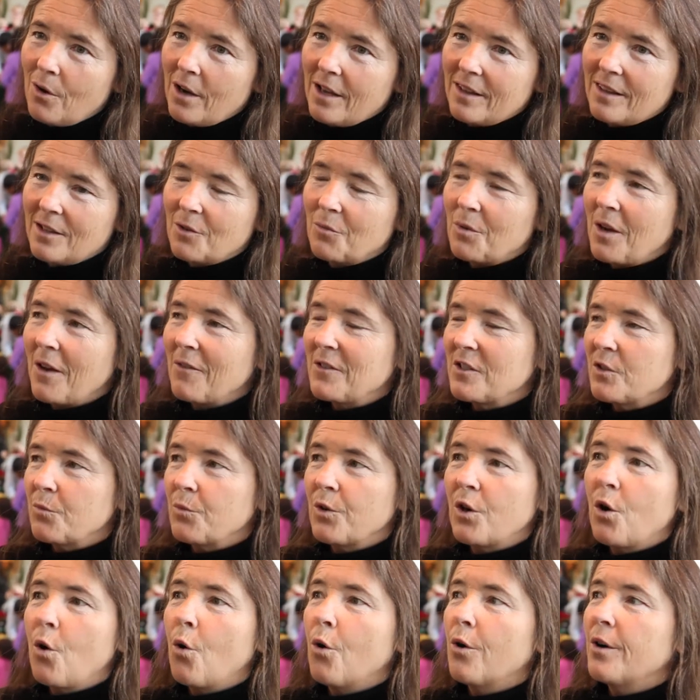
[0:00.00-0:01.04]
I think we have some
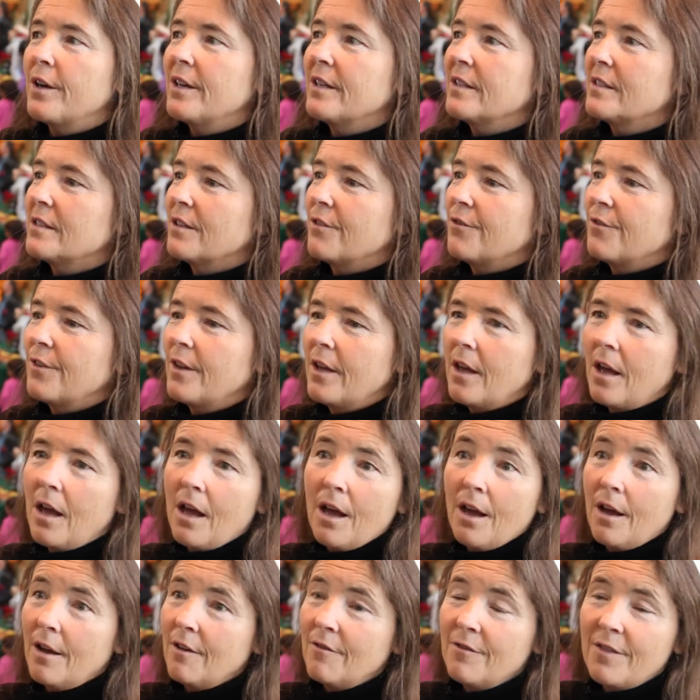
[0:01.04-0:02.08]
recordings of
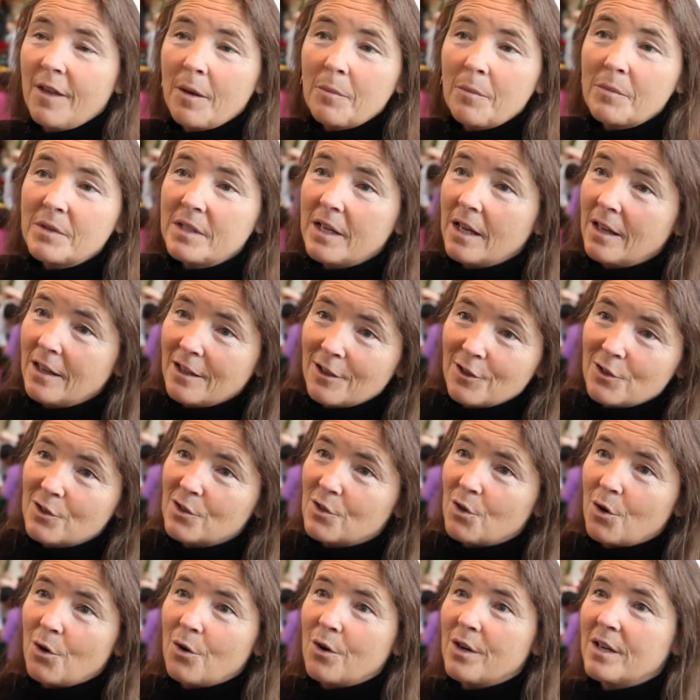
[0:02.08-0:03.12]
of them telling
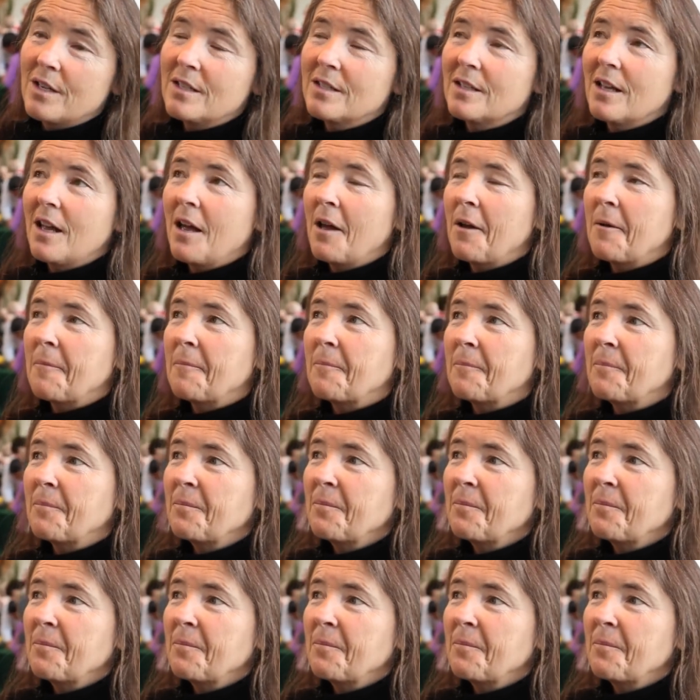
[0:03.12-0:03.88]
stories, um,